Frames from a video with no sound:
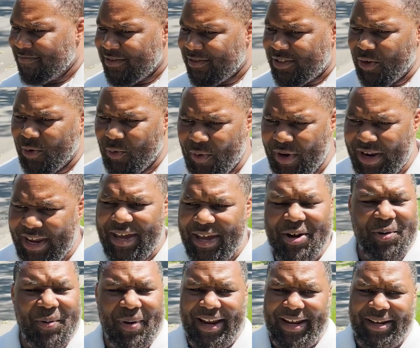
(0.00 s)
to
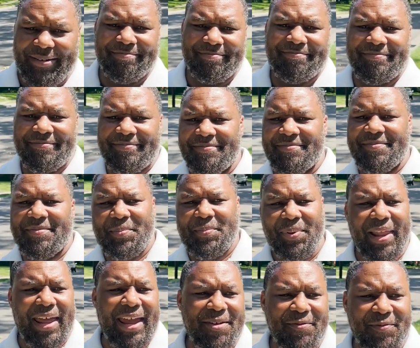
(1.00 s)
reiterate,
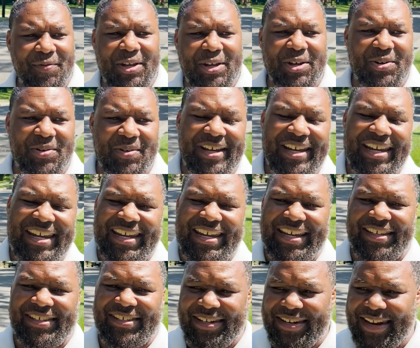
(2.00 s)
Plainfield
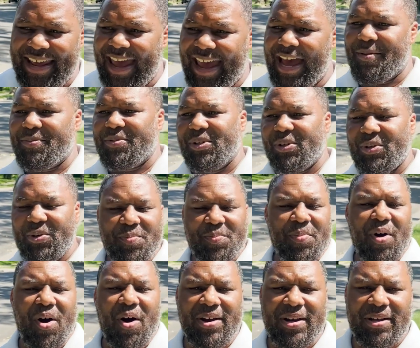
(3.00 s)
is an absolute
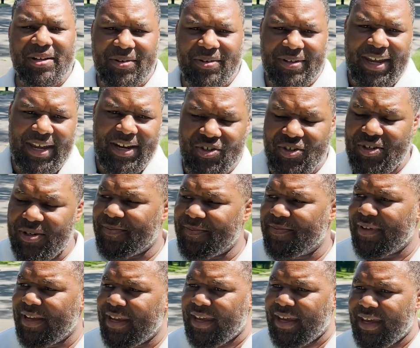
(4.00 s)
bargain location.
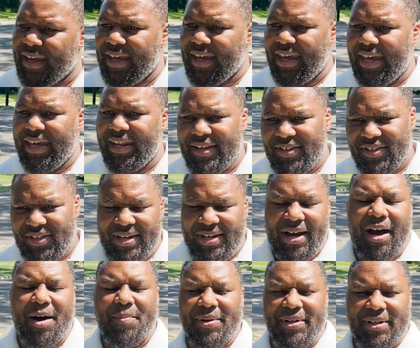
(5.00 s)
It is an
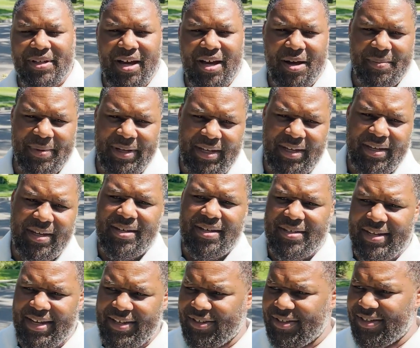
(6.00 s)
up and coming
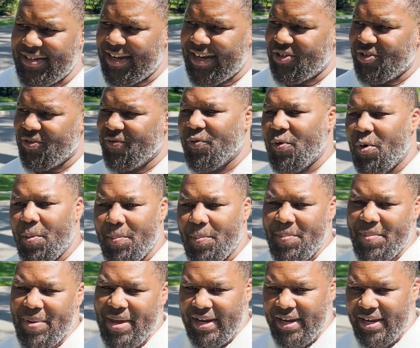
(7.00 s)
destination for
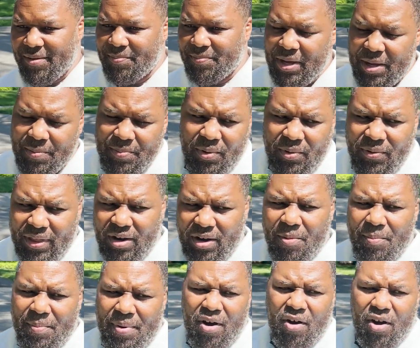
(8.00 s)
many people that are
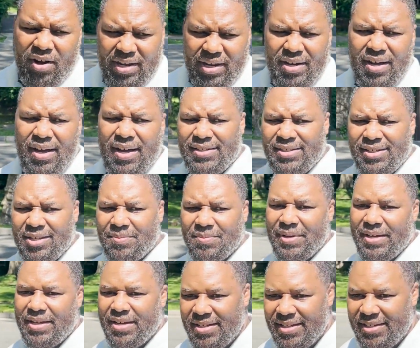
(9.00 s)
bargain hunting
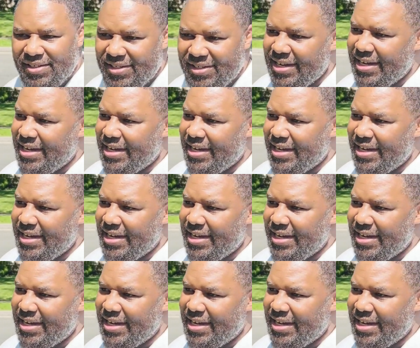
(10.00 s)
because,